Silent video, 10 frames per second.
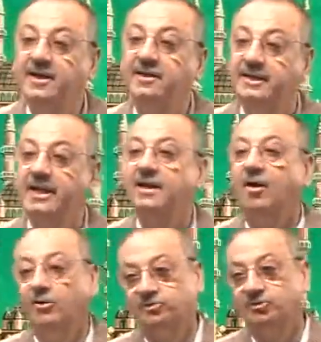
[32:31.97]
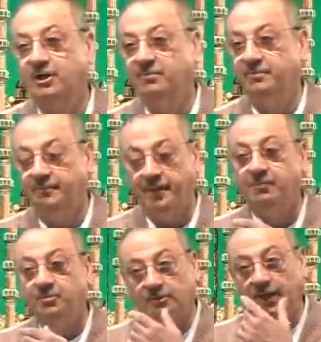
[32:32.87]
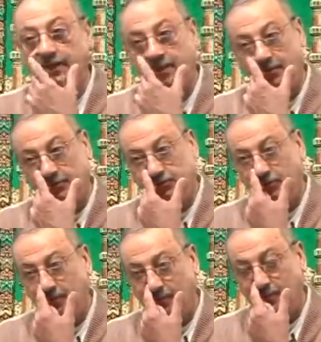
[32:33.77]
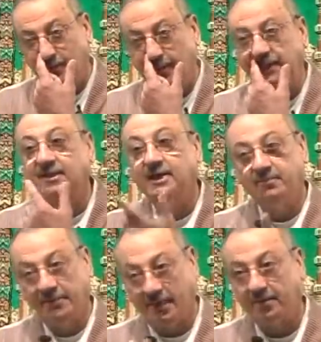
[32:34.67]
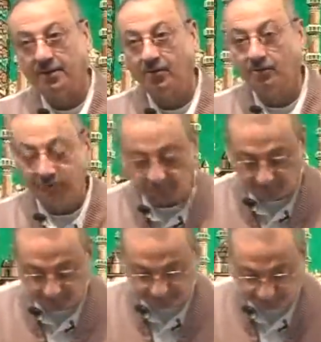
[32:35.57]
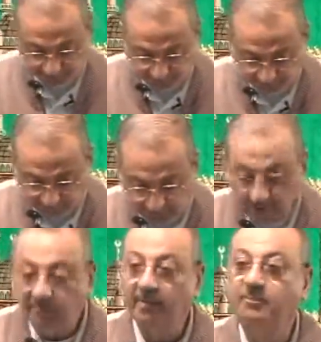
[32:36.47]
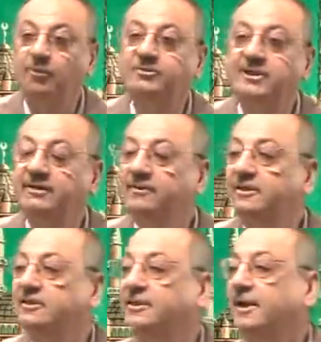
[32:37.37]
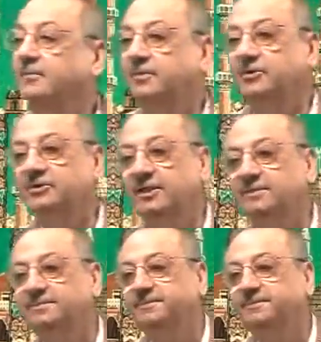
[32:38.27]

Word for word: it can also come in mudari also. It can come in Amar also. But mostly with third person,